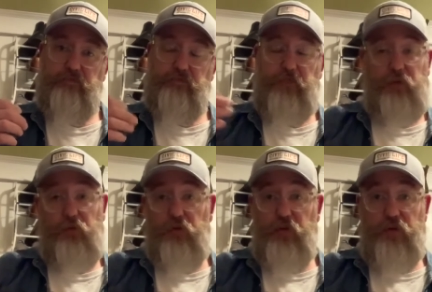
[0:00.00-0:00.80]
You
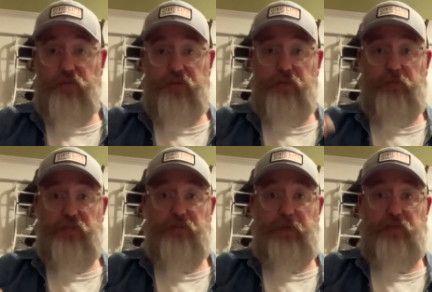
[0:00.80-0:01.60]
won't notice it so much,
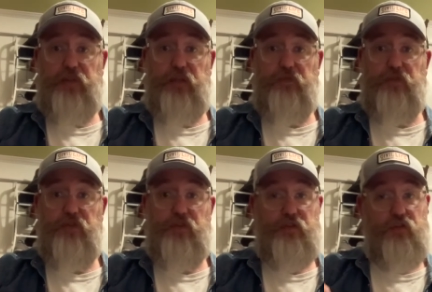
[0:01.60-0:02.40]
especially if you
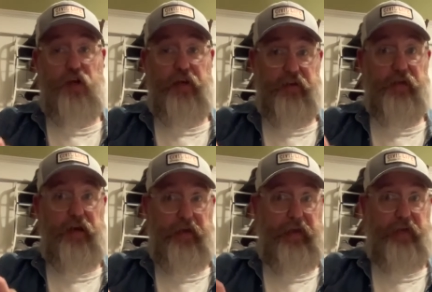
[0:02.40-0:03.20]
just try to
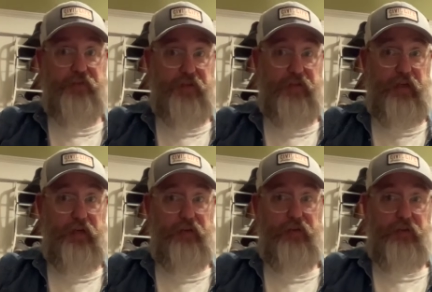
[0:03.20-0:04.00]
not accent that
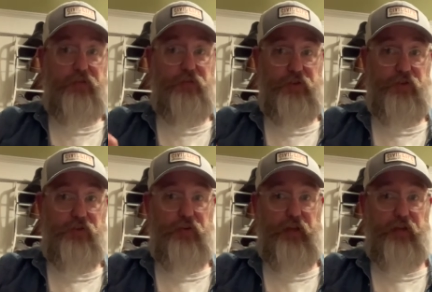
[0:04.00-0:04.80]
when you do
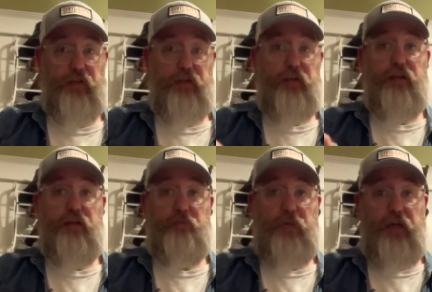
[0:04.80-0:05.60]
that.
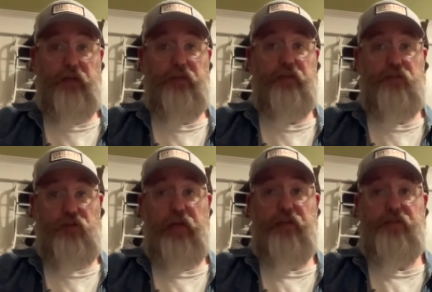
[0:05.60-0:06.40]
But
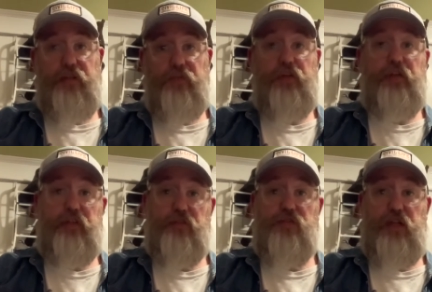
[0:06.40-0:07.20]
try to see if you can get
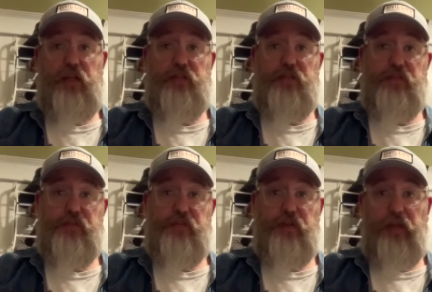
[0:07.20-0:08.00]
those
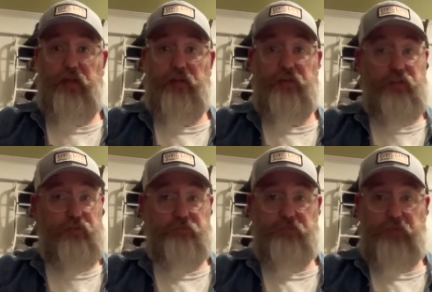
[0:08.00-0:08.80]
changes, and
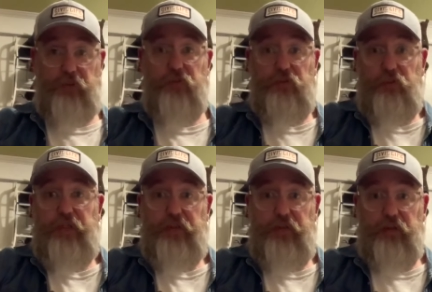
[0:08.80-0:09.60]
you'll
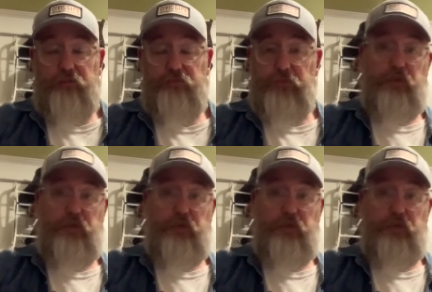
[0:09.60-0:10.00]
get there. You'll